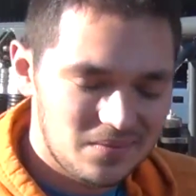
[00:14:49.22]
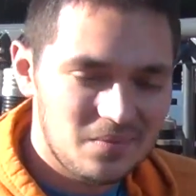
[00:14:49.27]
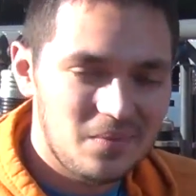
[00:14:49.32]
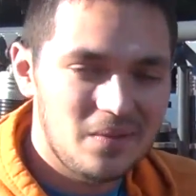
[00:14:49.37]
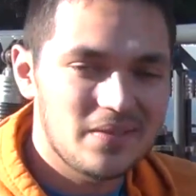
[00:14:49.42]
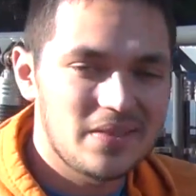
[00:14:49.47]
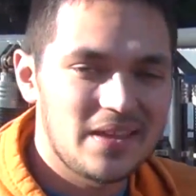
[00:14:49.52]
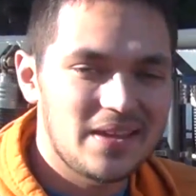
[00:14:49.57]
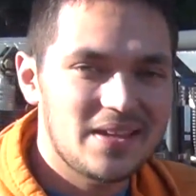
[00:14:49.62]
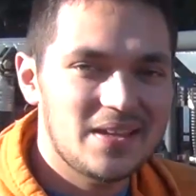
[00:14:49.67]
Well,
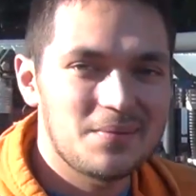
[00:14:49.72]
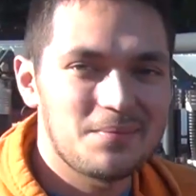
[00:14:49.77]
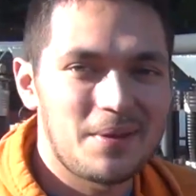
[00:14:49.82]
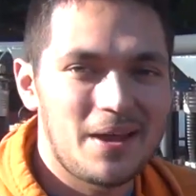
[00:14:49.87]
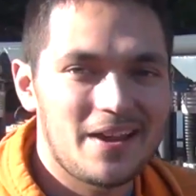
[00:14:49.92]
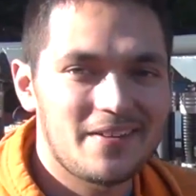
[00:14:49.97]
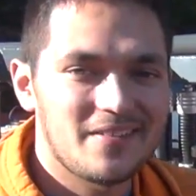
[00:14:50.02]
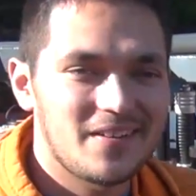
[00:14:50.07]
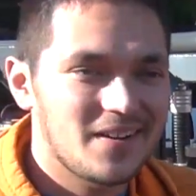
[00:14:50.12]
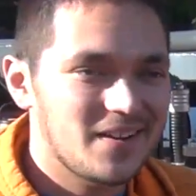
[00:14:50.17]
thank you,
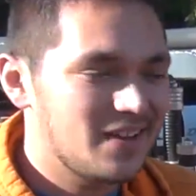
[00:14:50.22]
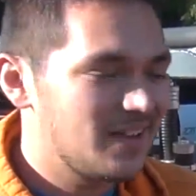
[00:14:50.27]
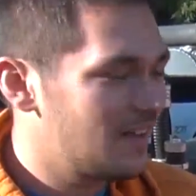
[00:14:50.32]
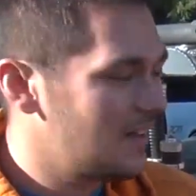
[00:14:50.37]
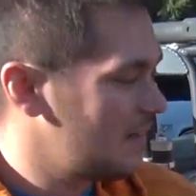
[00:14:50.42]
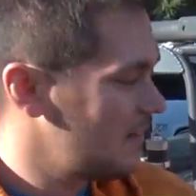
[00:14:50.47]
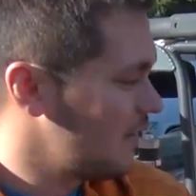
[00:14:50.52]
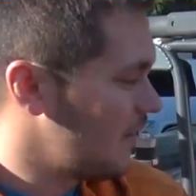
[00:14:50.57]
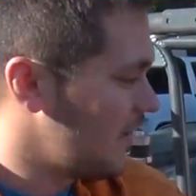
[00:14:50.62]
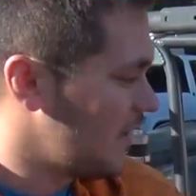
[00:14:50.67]
Patrick.
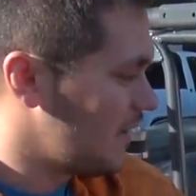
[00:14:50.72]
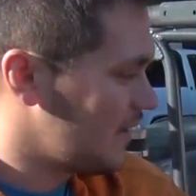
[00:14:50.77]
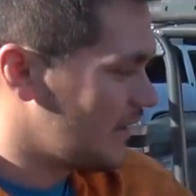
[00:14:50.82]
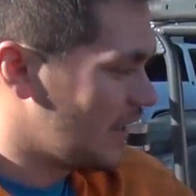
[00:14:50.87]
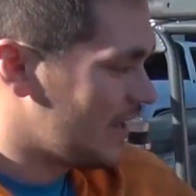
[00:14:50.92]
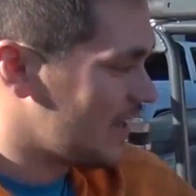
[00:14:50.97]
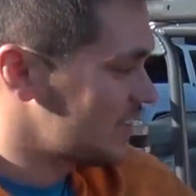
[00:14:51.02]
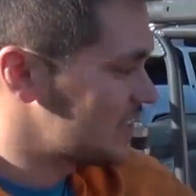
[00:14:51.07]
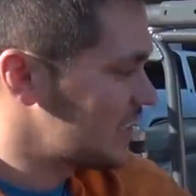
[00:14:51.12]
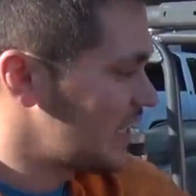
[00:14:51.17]
Like I
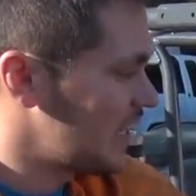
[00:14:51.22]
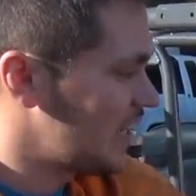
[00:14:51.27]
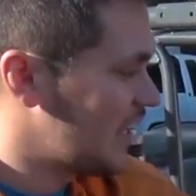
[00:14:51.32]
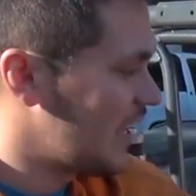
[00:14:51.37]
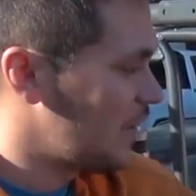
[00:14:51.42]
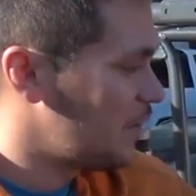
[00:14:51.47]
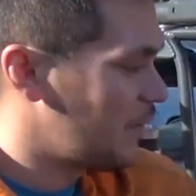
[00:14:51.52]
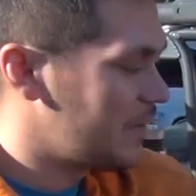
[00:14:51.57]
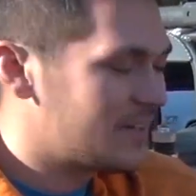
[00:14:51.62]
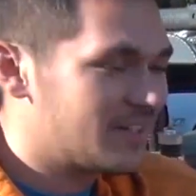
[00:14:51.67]
said, can't
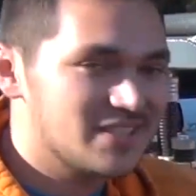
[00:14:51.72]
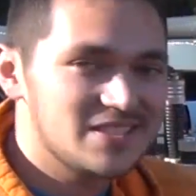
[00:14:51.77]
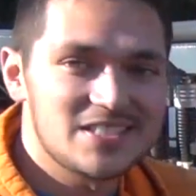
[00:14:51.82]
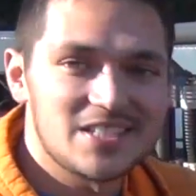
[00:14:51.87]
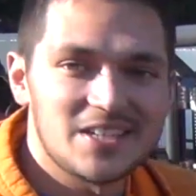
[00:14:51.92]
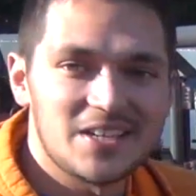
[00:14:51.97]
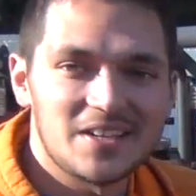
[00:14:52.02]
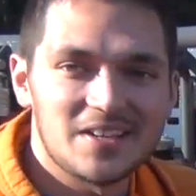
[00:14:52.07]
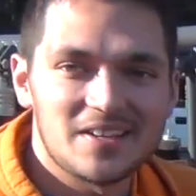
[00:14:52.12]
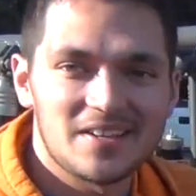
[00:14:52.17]
wait to see
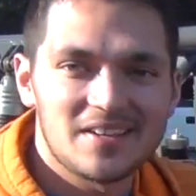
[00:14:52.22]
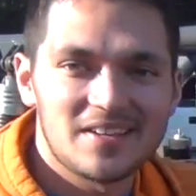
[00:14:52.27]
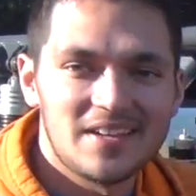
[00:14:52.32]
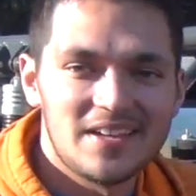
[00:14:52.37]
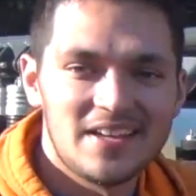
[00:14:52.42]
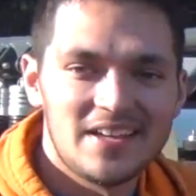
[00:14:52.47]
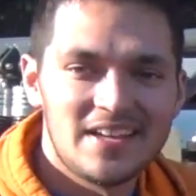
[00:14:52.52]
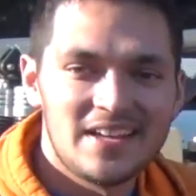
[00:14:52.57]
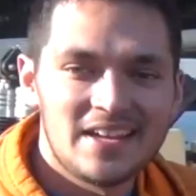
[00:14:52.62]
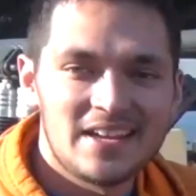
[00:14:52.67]
you
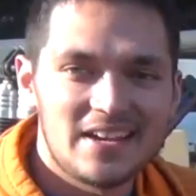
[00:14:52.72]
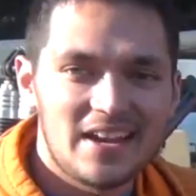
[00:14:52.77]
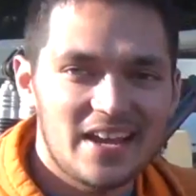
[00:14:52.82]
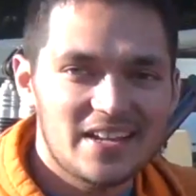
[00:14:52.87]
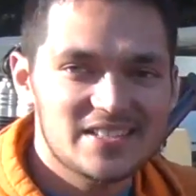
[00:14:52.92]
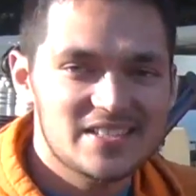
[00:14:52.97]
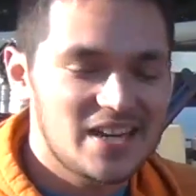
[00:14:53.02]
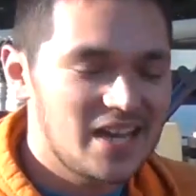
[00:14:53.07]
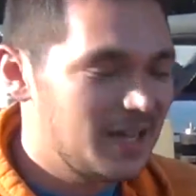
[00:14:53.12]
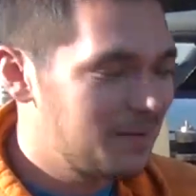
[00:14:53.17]
next
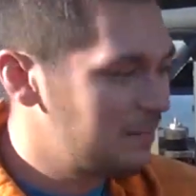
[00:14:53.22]
time.